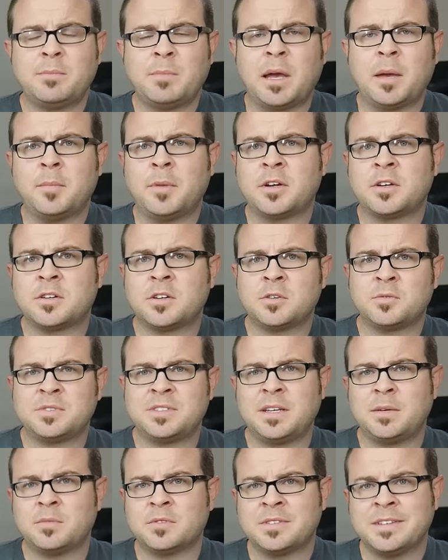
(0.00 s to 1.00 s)
my monitor
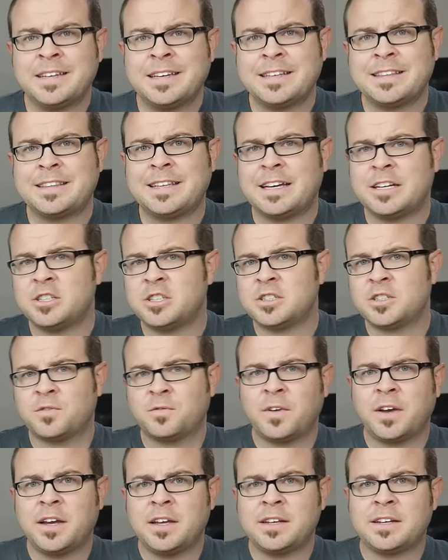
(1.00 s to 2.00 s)
was able to hit that just
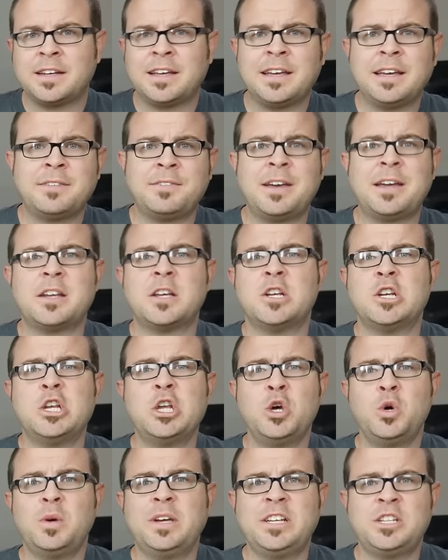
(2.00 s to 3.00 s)
fine, and I have had
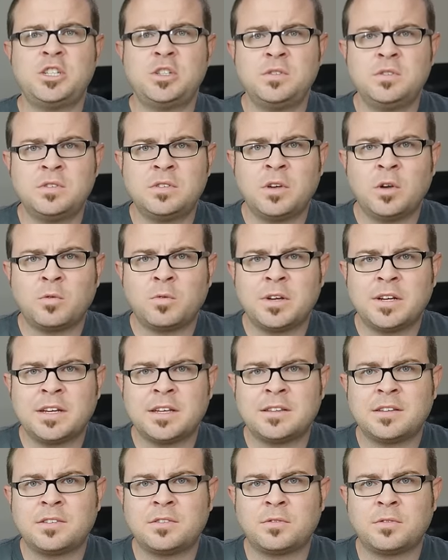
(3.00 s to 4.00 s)
no issues running
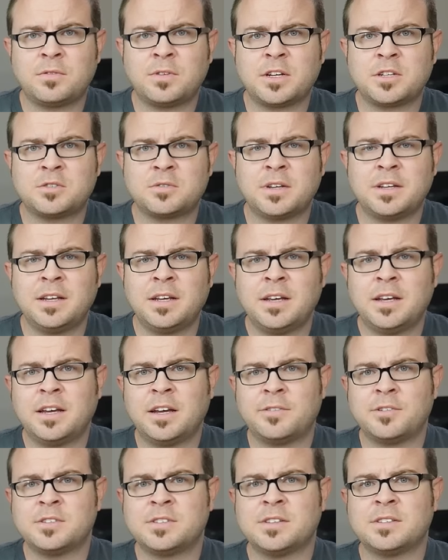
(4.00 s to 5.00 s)
at this refresh rate
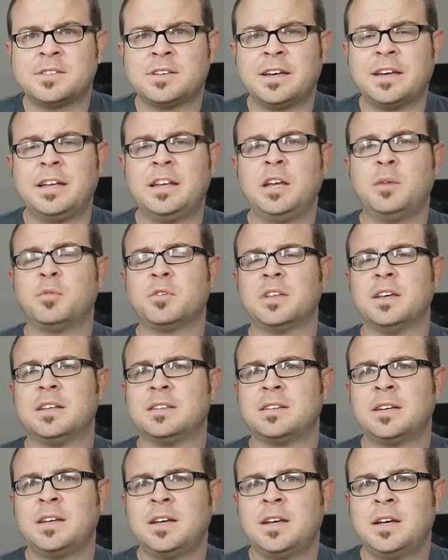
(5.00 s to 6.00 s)
ever since I enabled
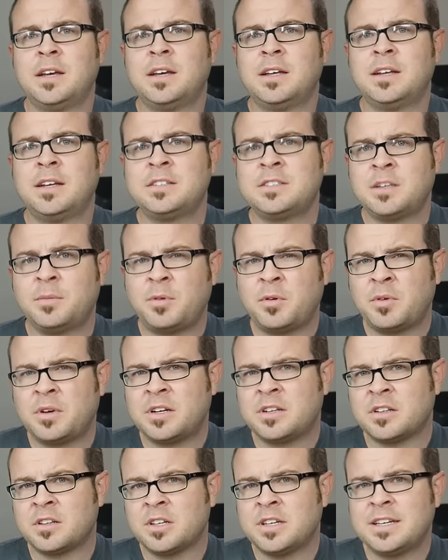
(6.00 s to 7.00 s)
it. Next up, I
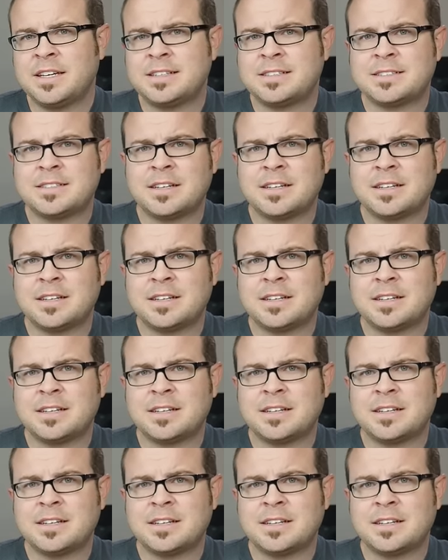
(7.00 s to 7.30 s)
wanted to look at